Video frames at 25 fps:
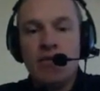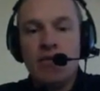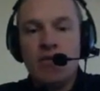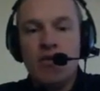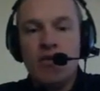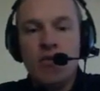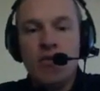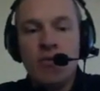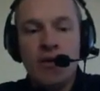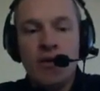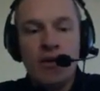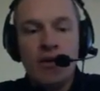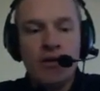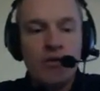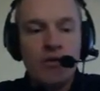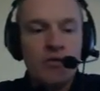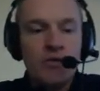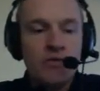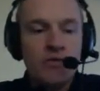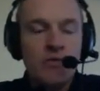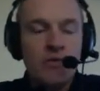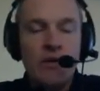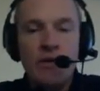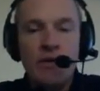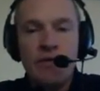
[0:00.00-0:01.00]
Hope it all
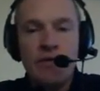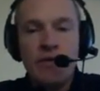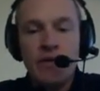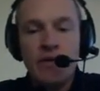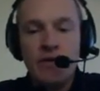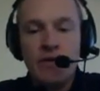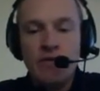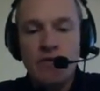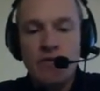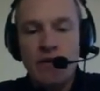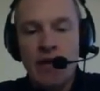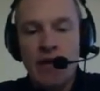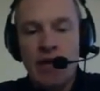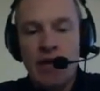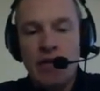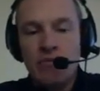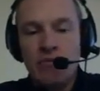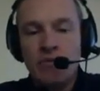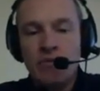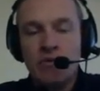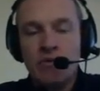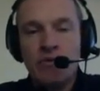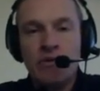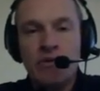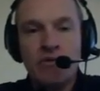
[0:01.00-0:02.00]
goes well for you, and
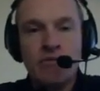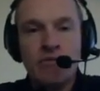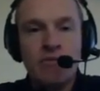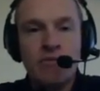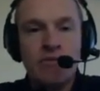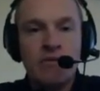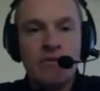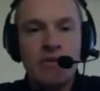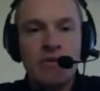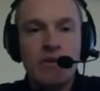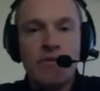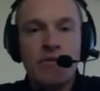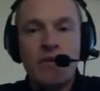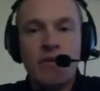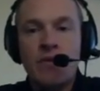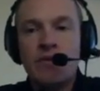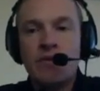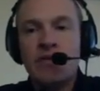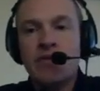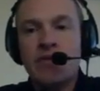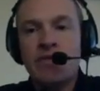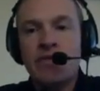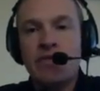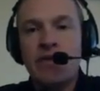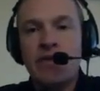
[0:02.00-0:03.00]
we'll look forward
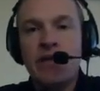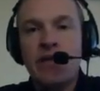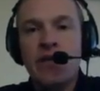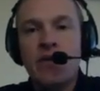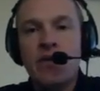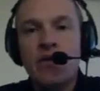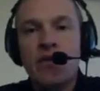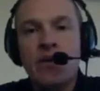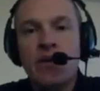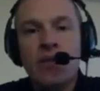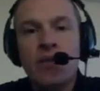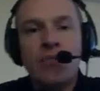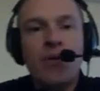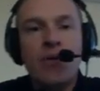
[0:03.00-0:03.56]
to video number